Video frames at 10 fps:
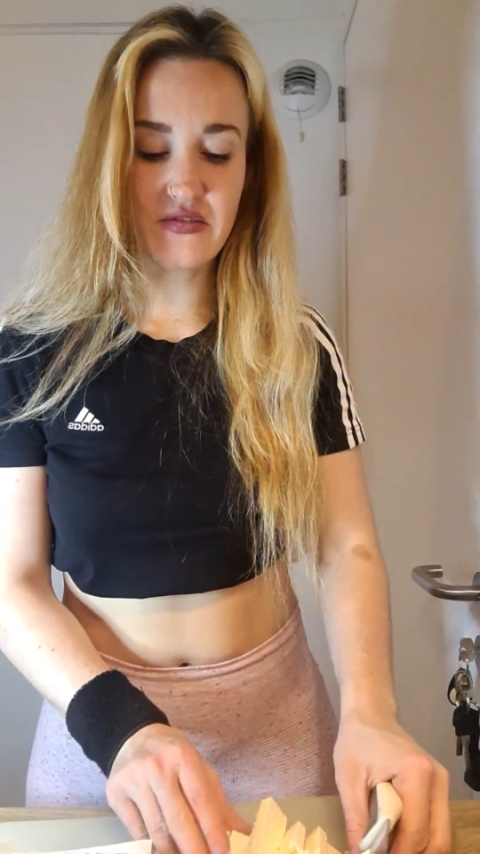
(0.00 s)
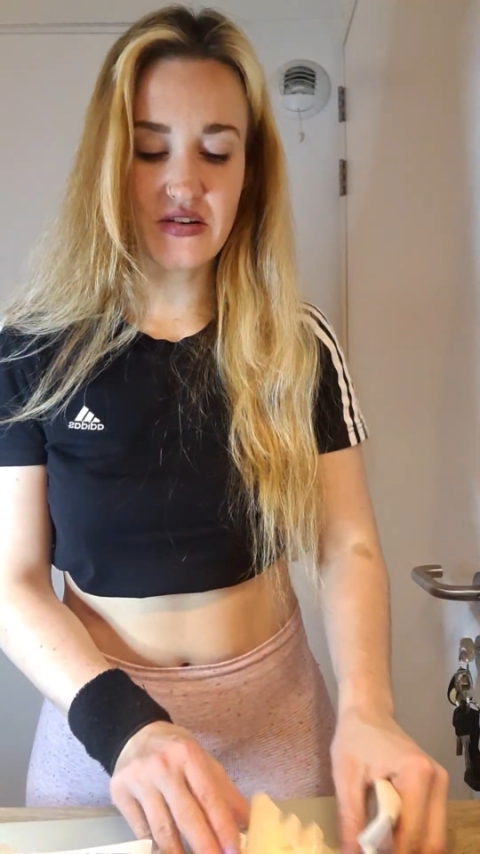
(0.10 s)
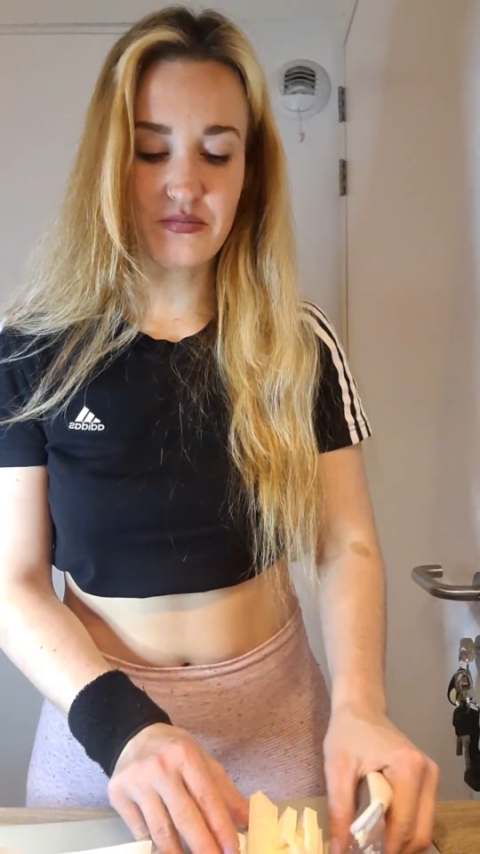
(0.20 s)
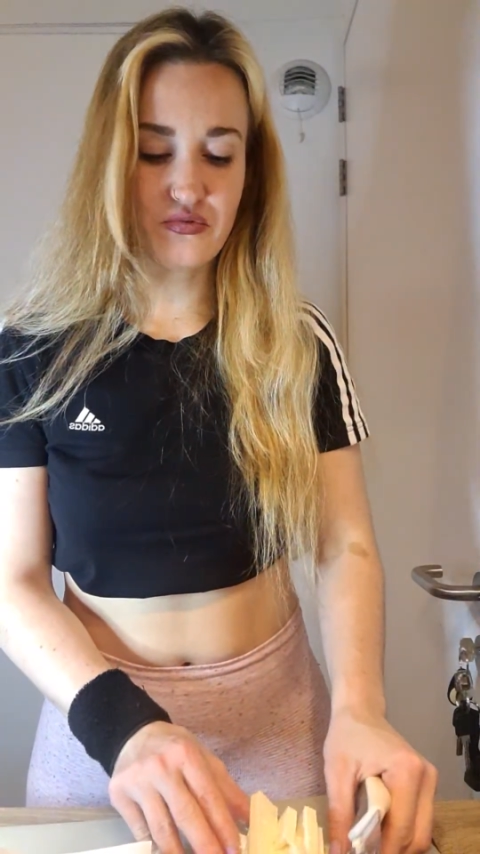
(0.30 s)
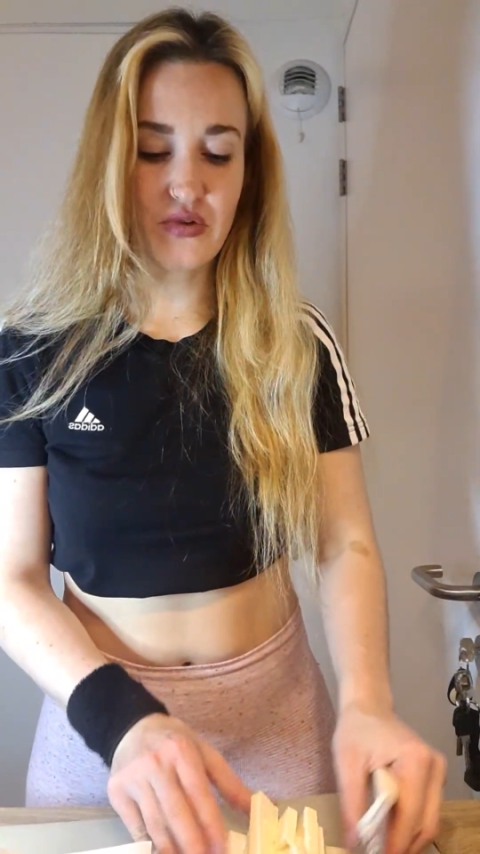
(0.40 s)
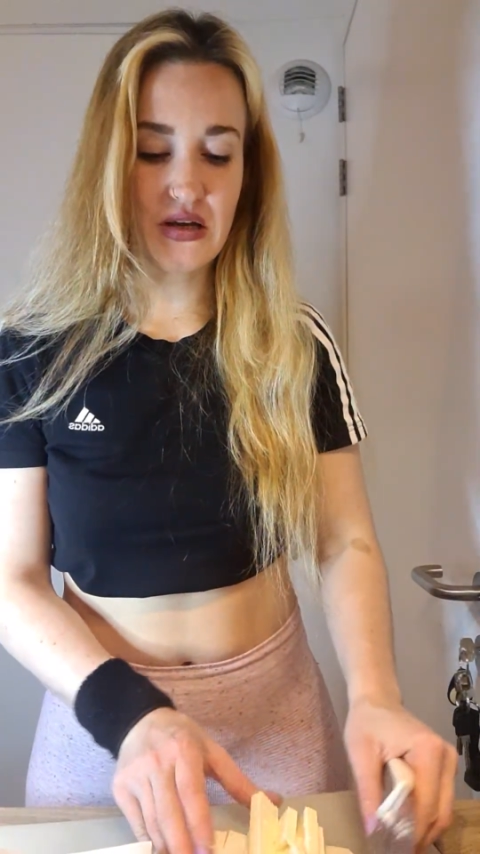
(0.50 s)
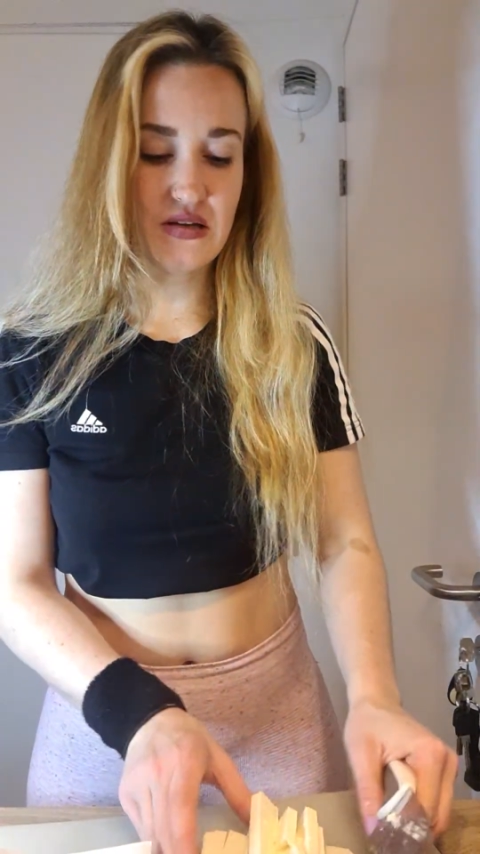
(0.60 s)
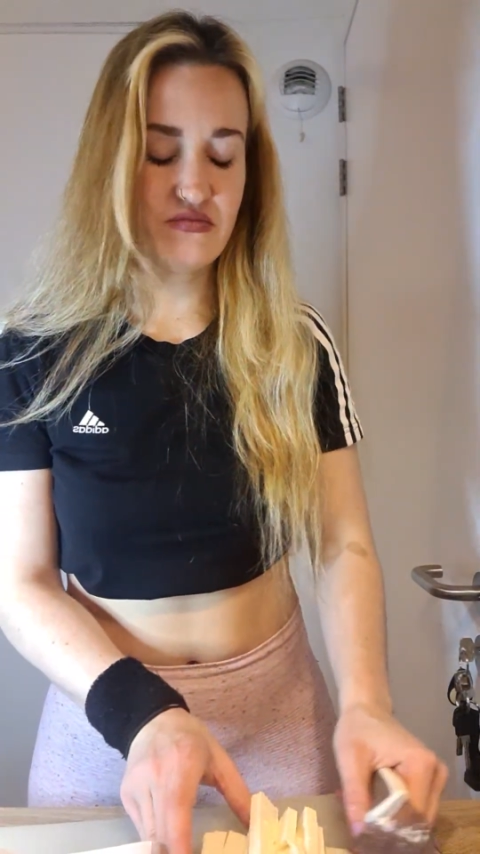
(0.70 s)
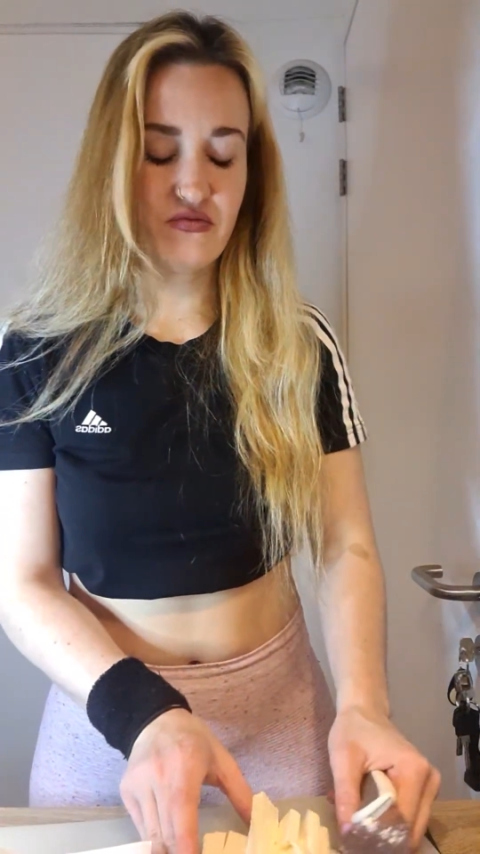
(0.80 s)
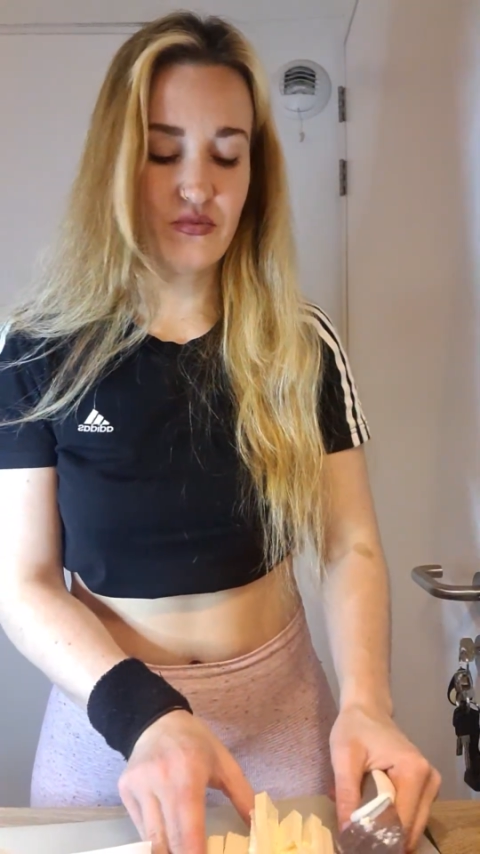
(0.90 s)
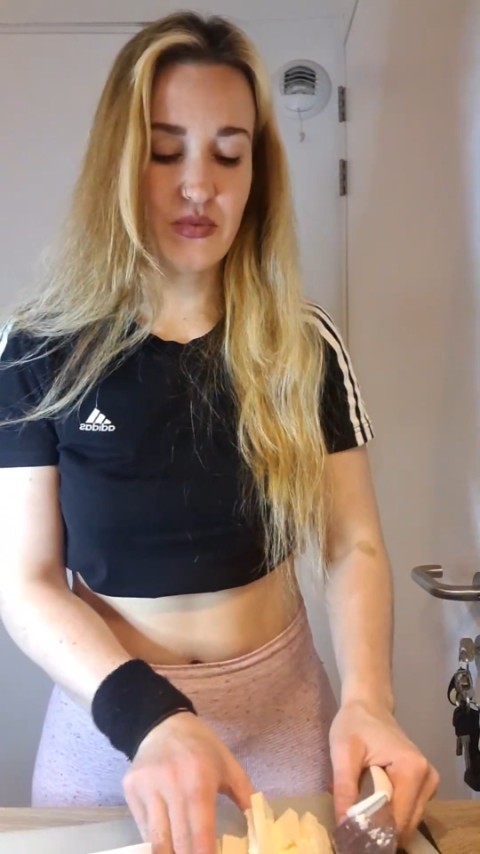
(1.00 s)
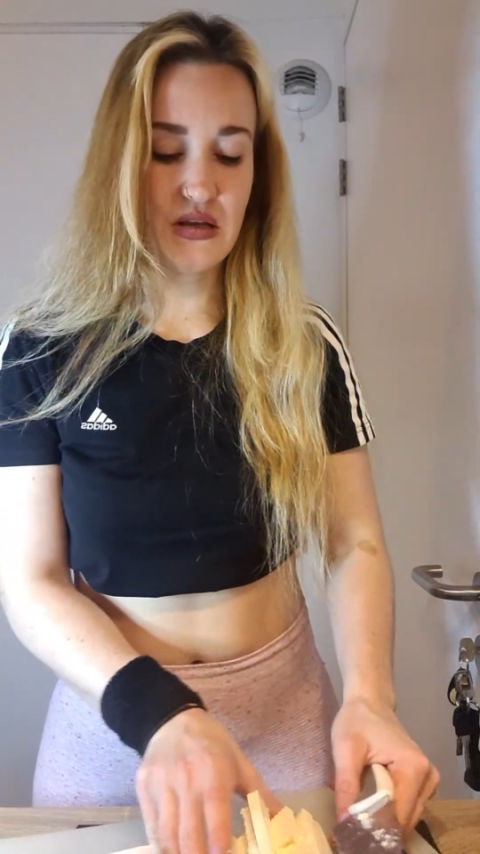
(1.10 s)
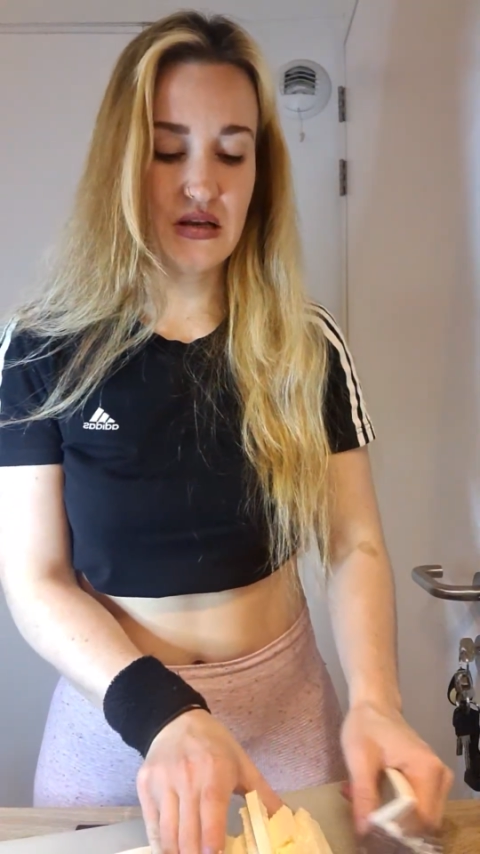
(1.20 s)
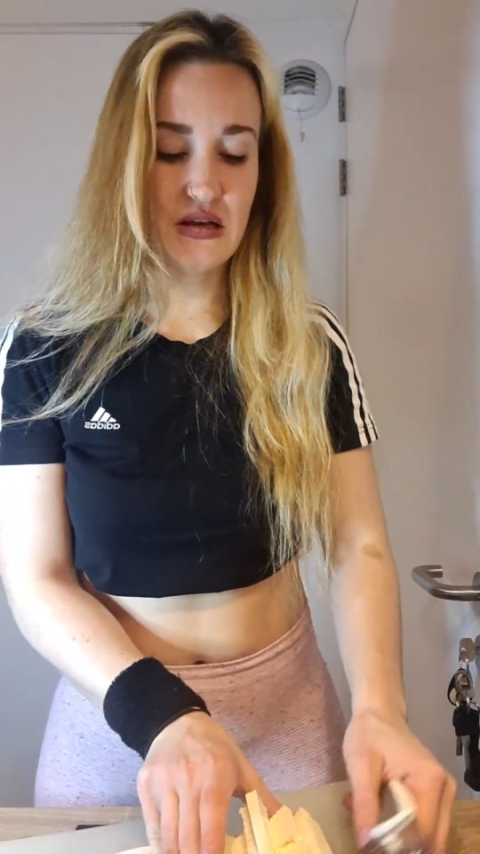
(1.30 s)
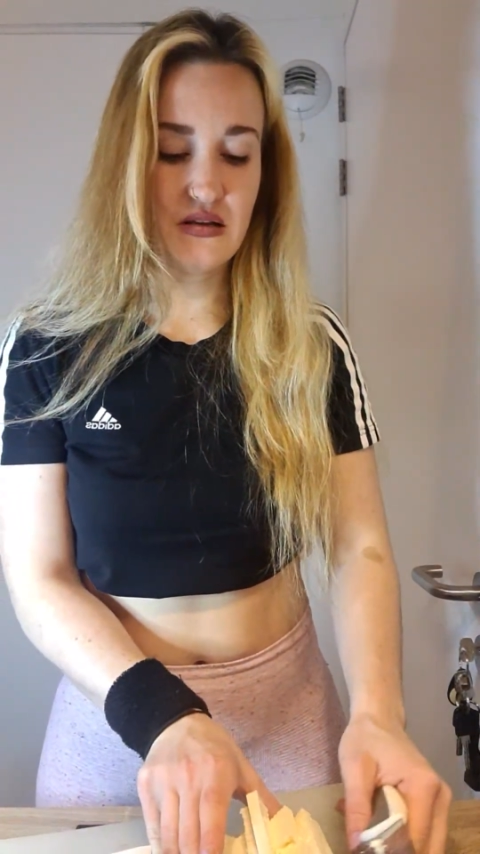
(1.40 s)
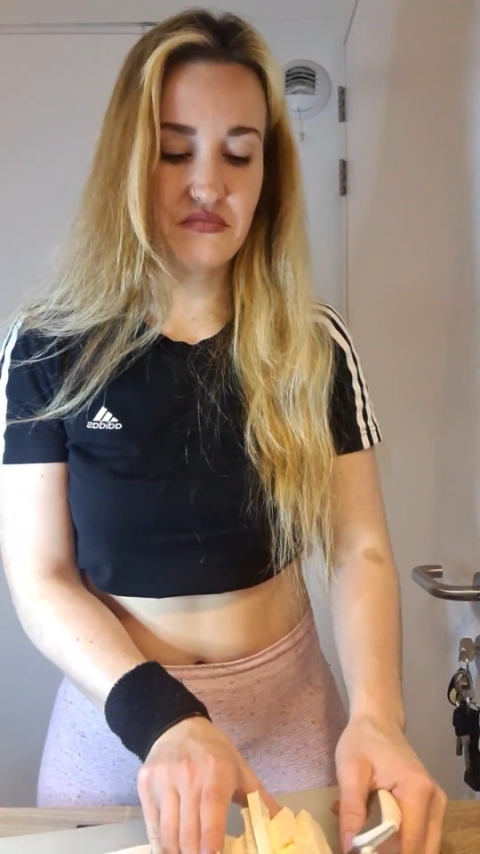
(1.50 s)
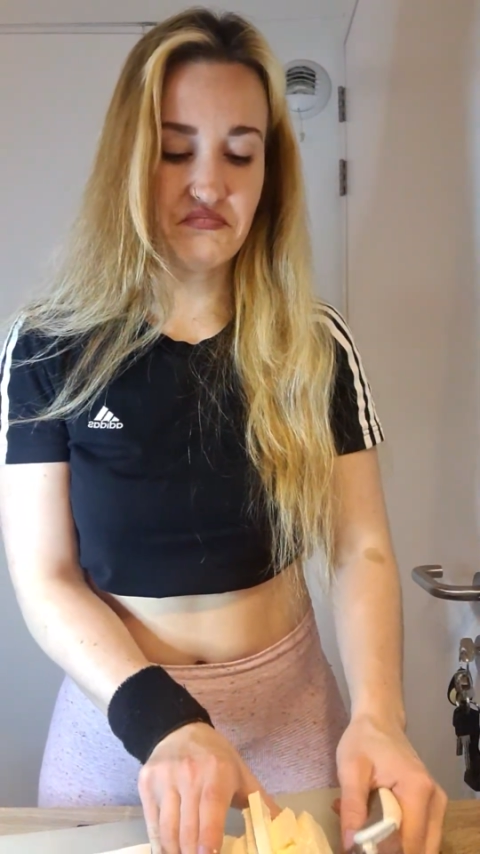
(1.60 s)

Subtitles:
break for me, like,